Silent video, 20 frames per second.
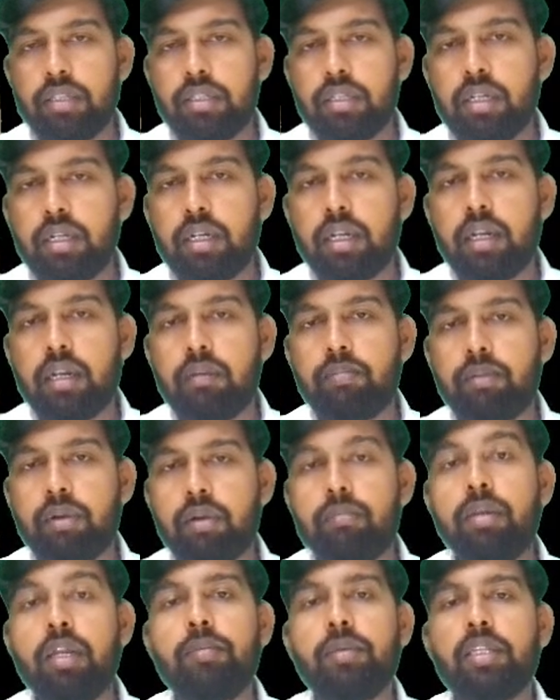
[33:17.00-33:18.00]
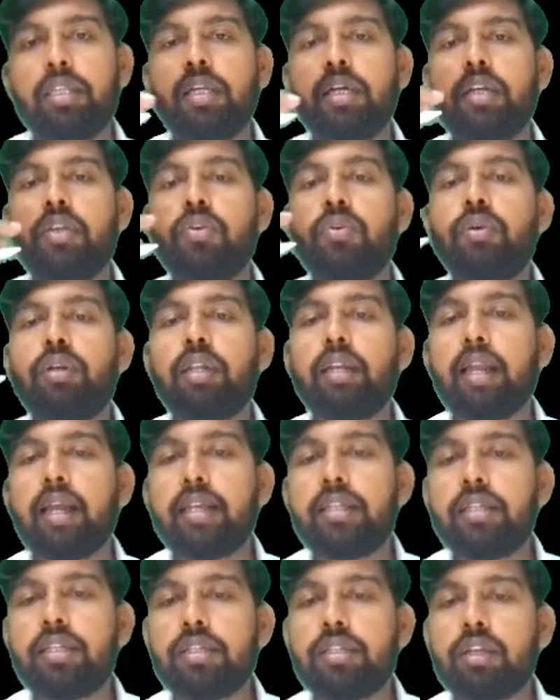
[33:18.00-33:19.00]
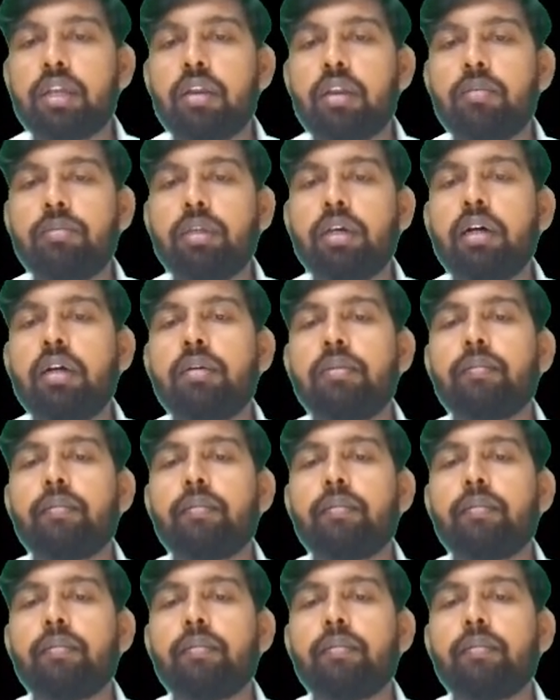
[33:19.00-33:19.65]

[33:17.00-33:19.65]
a problem in the utilization of the